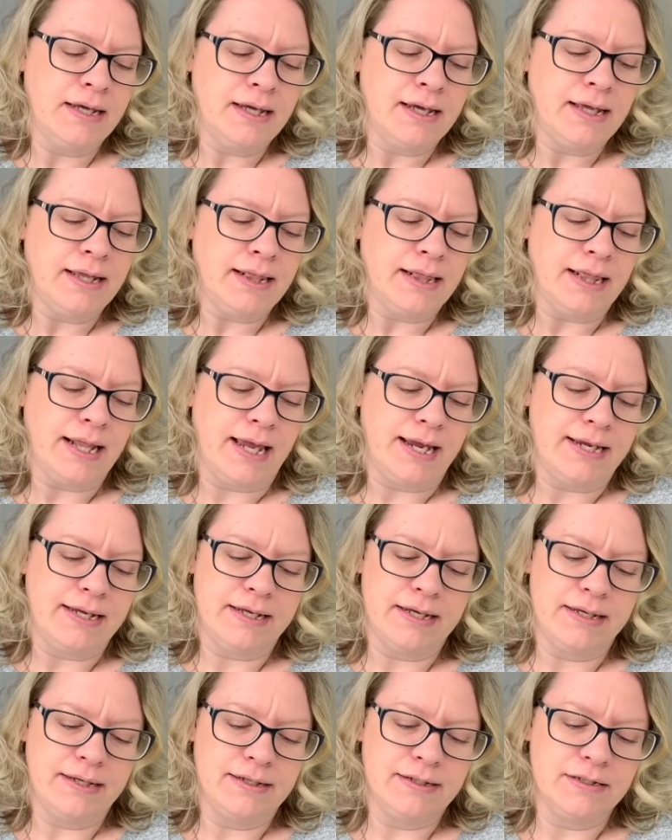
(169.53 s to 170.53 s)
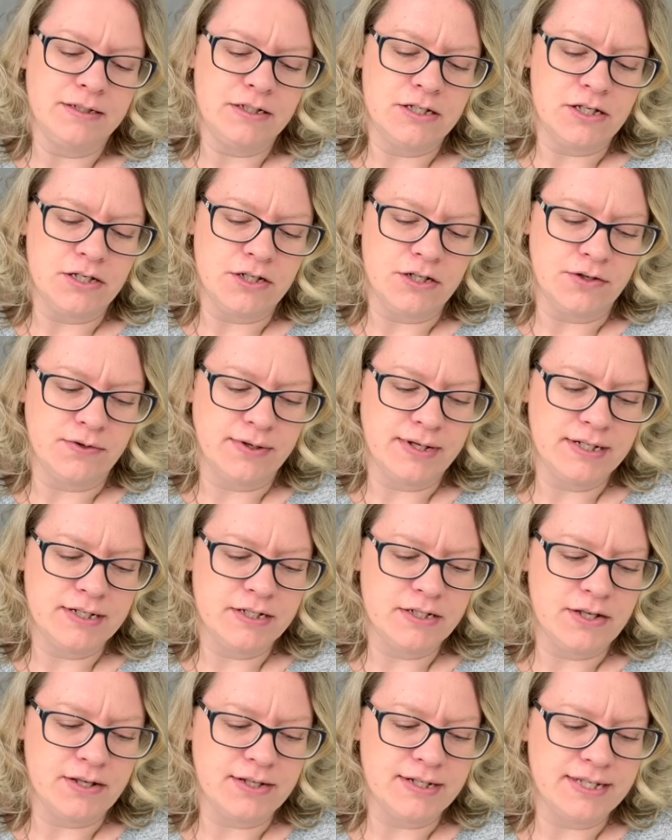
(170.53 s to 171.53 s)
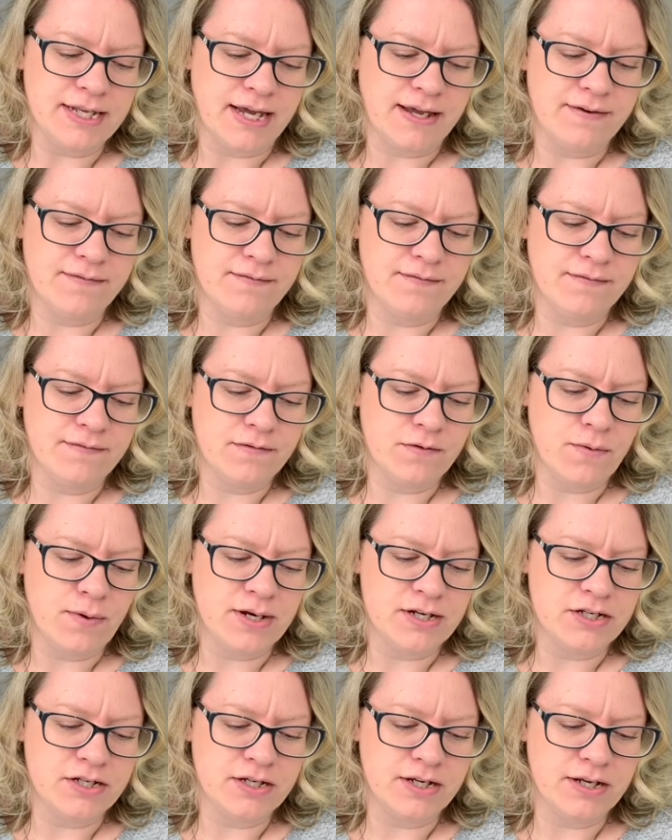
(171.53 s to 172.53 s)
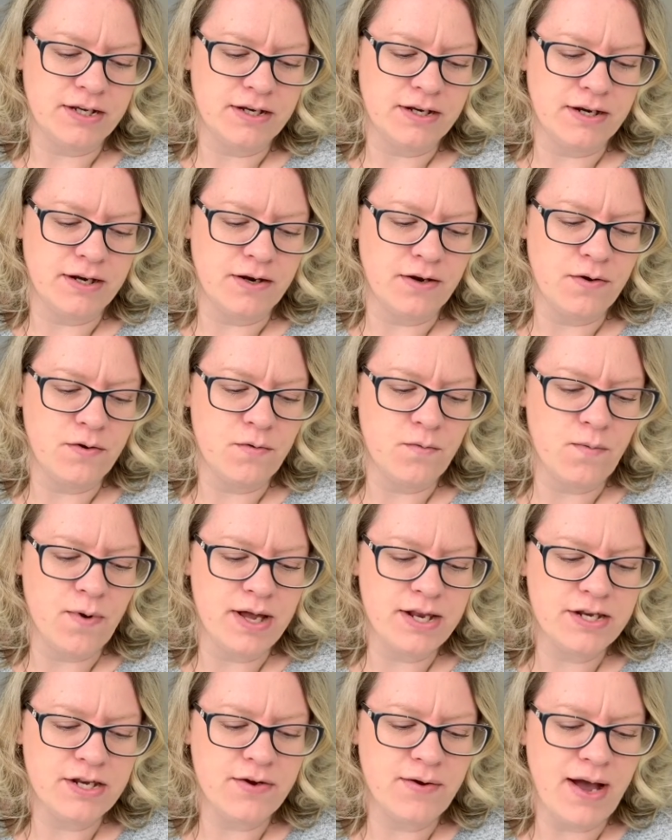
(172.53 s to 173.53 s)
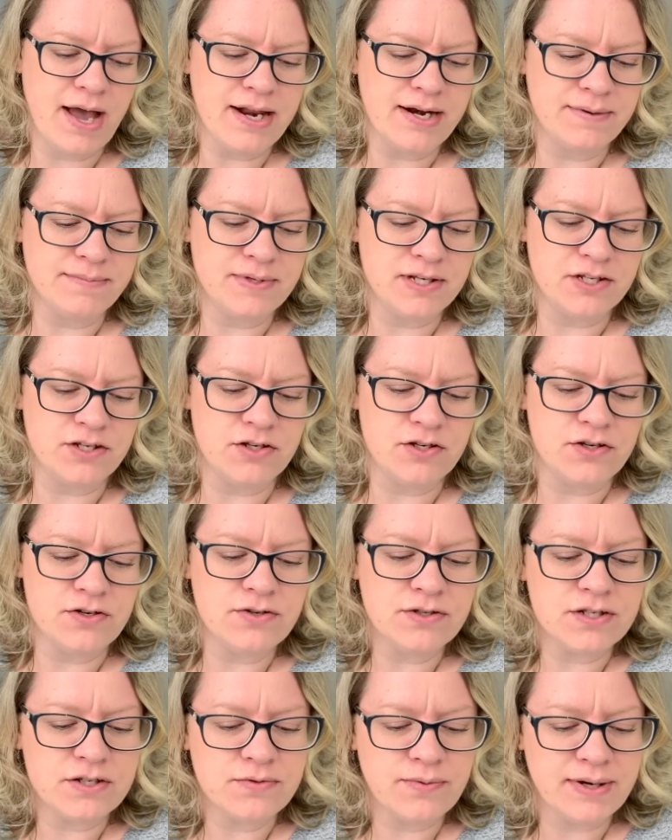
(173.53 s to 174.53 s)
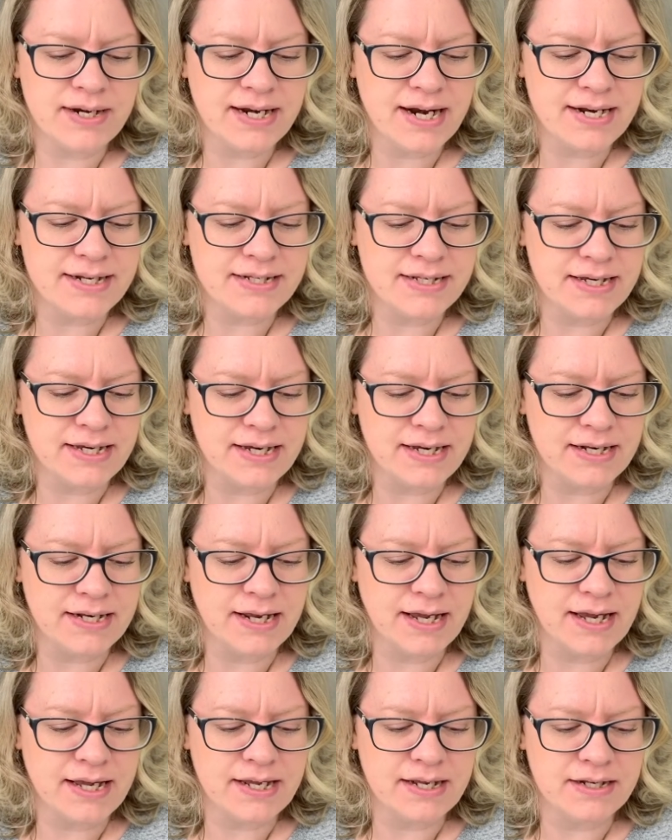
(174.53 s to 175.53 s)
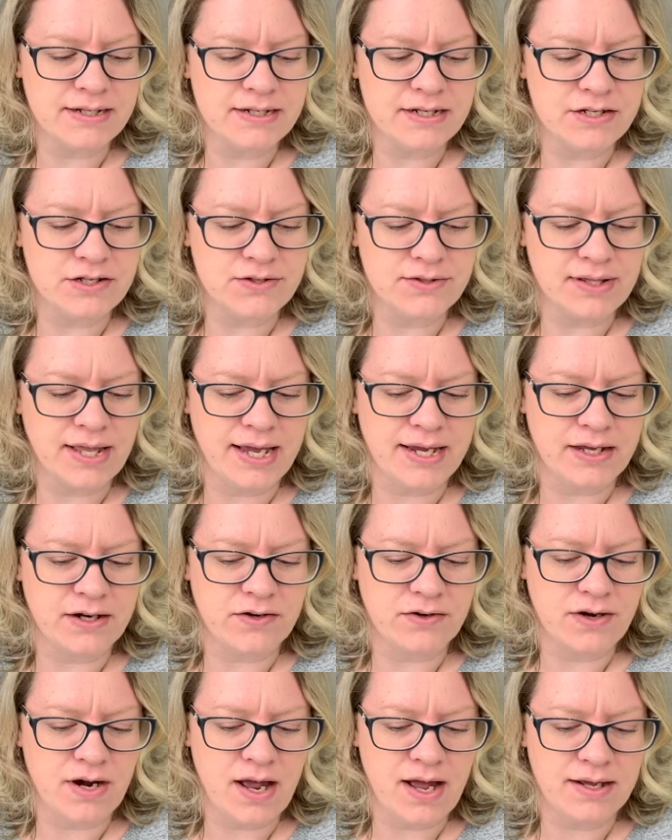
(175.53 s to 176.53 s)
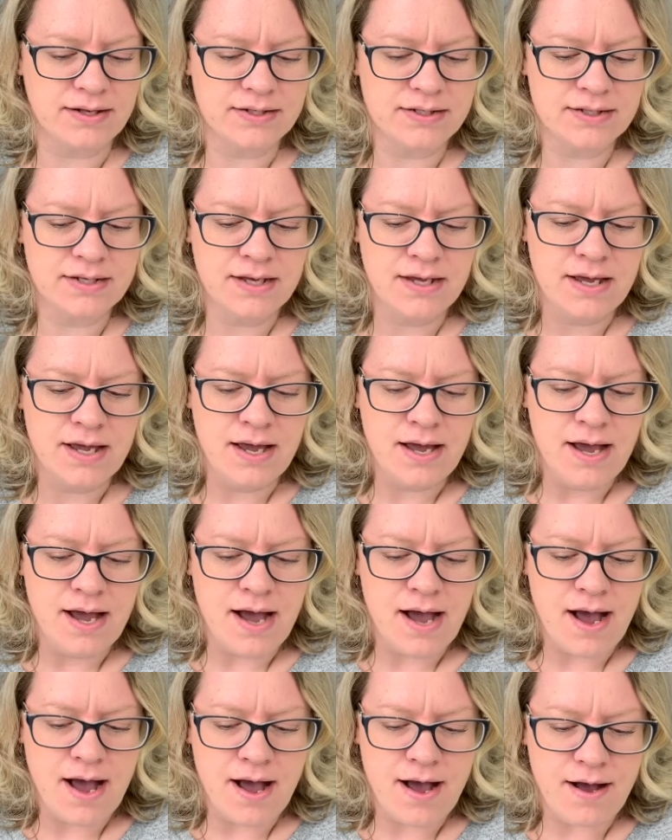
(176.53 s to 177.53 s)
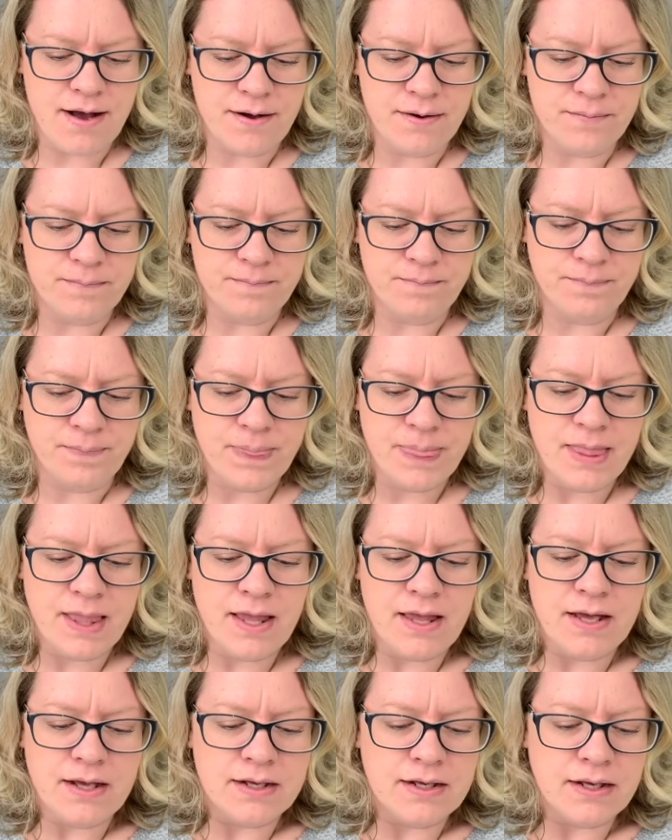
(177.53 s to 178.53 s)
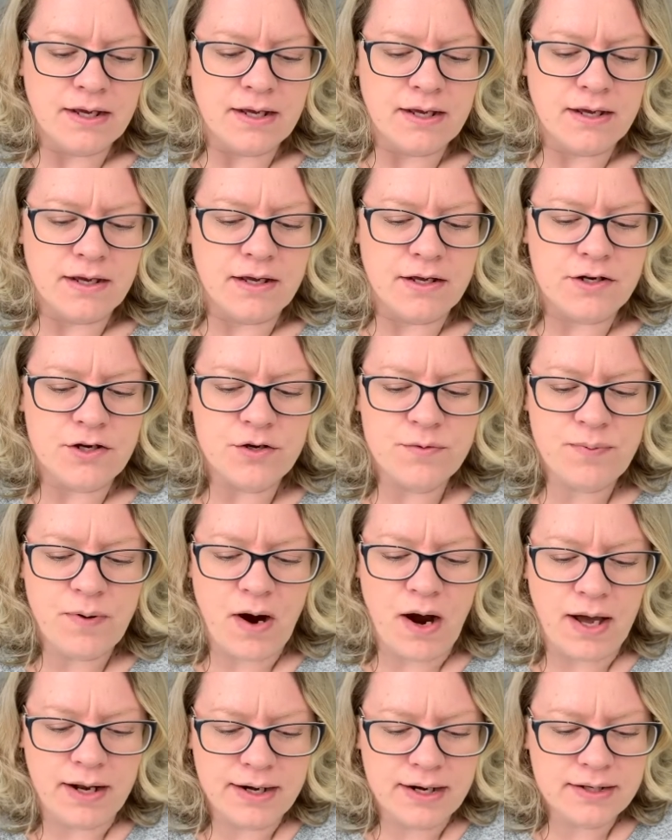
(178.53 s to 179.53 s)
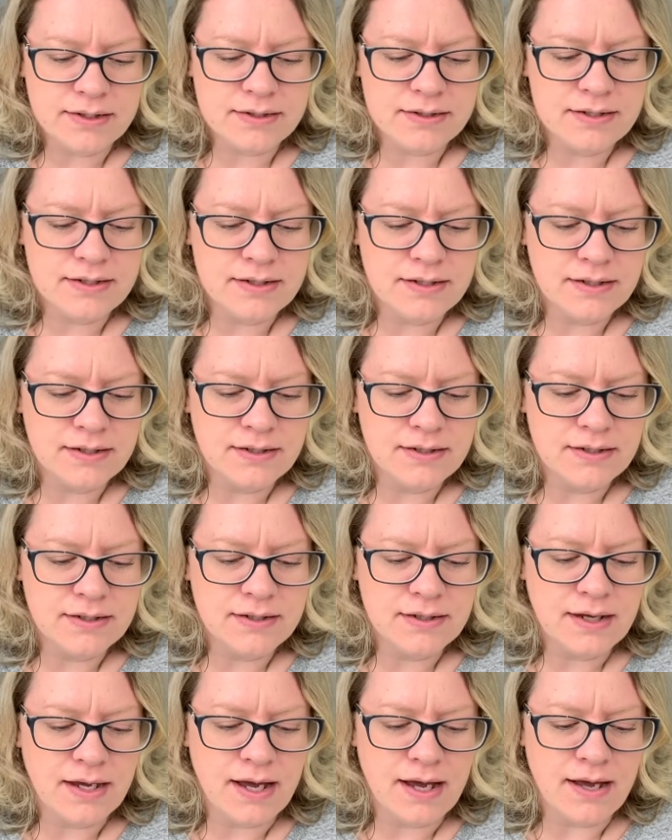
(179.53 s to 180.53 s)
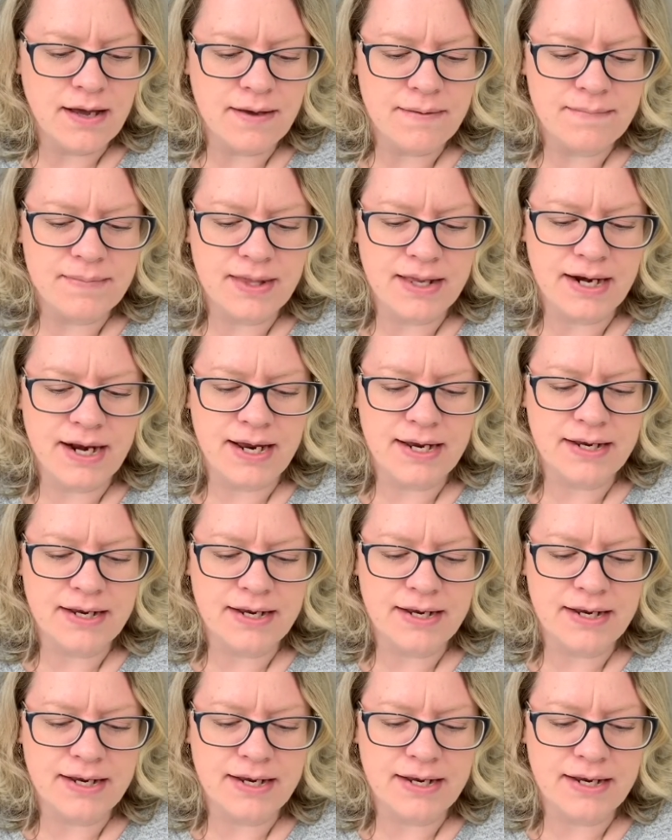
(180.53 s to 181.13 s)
like to do it. So the second question, what new item did you use in 2019, and did you like it or not? A new product that I